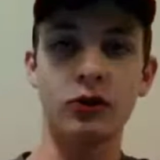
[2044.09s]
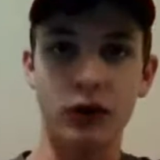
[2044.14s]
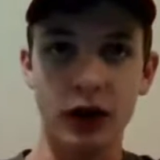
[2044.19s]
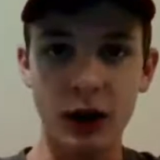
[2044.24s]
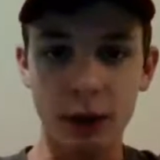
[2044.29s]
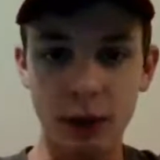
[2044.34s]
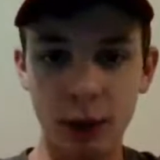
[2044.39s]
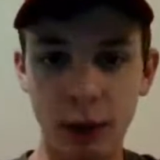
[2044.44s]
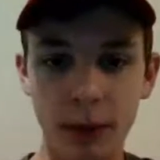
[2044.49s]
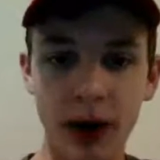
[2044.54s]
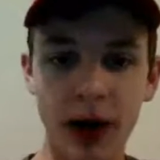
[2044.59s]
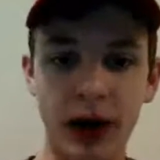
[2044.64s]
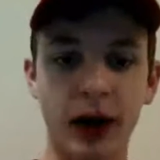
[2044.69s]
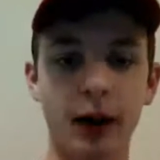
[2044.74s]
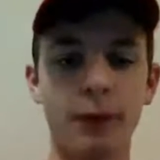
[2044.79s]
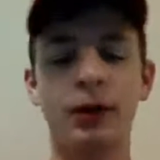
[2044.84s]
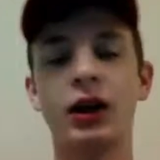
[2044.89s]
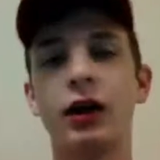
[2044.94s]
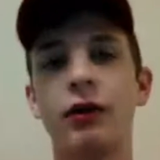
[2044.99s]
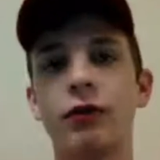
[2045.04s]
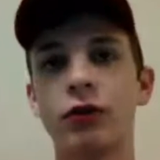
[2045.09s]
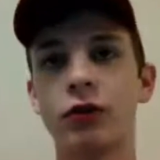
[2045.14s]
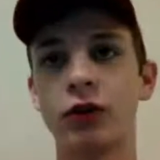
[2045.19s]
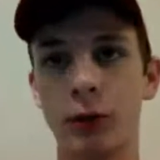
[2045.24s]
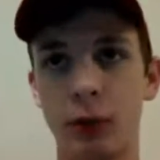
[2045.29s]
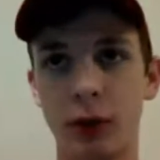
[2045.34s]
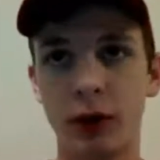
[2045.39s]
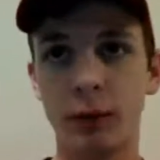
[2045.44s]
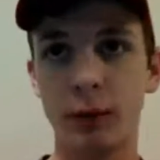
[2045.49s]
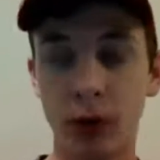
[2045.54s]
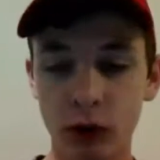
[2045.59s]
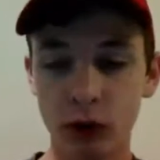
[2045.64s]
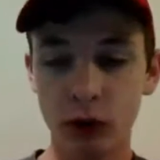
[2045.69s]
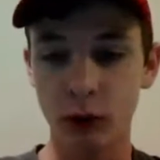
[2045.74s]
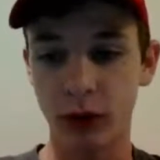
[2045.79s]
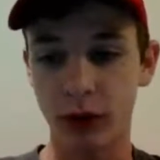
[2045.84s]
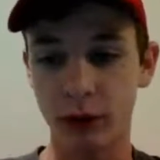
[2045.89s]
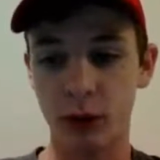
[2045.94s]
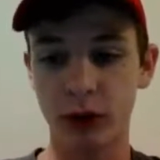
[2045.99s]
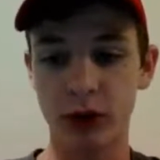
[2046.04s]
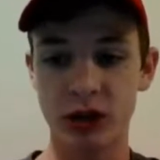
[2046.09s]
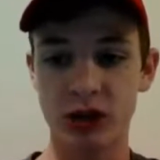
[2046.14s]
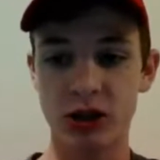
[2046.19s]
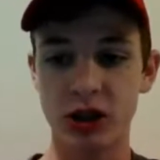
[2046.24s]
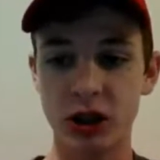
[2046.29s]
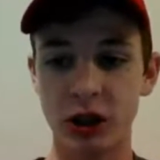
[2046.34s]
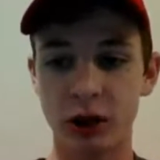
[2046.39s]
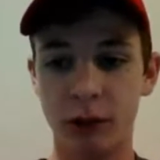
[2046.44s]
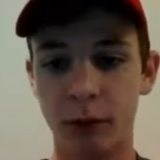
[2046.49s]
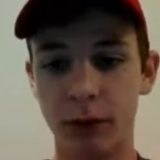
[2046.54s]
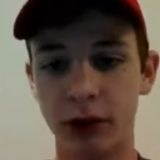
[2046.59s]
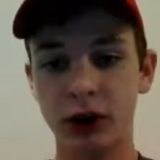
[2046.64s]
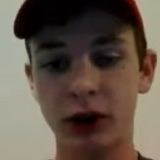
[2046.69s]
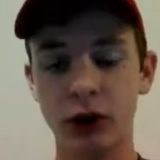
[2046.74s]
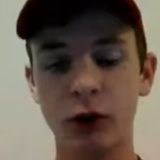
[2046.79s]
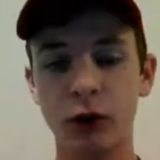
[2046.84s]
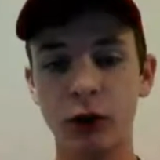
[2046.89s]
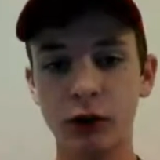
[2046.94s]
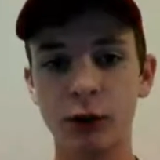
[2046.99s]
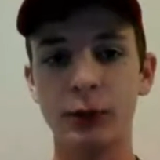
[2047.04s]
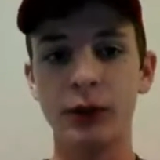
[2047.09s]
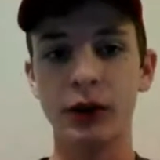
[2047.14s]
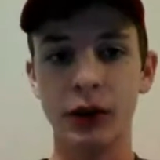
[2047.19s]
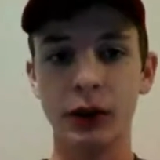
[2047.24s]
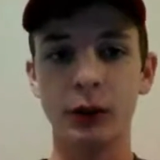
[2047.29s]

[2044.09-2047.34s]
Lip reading: keep our back. Obviously, we opposed what the British did, but ultimately